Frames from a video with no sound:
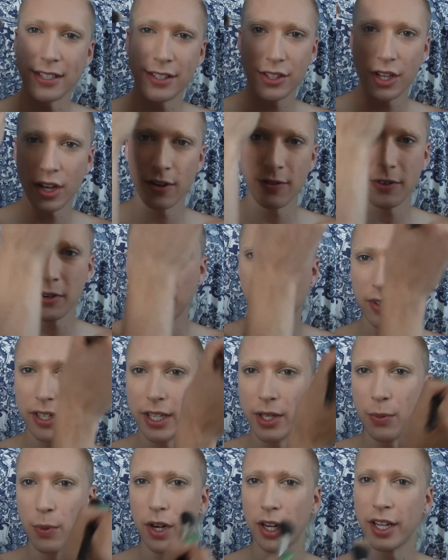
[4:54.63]
It's good for
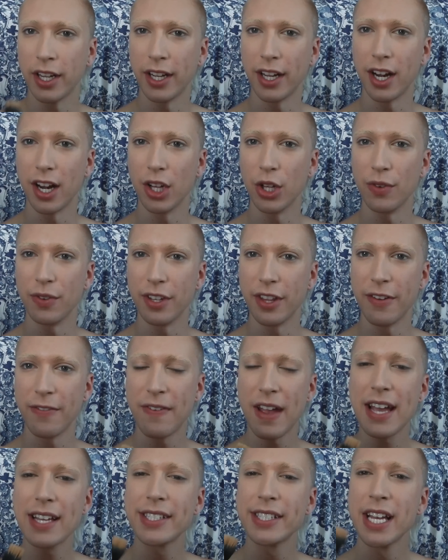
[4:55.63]
really working it all over the
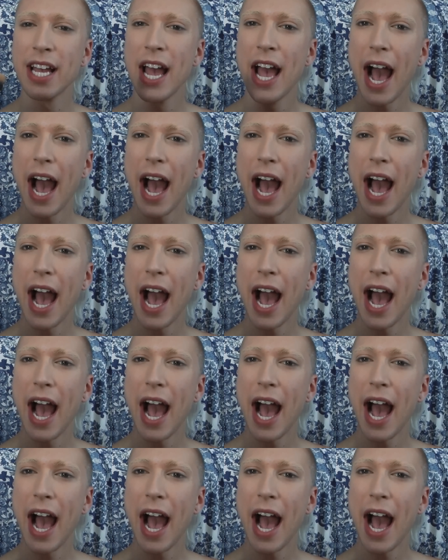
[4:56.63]
face.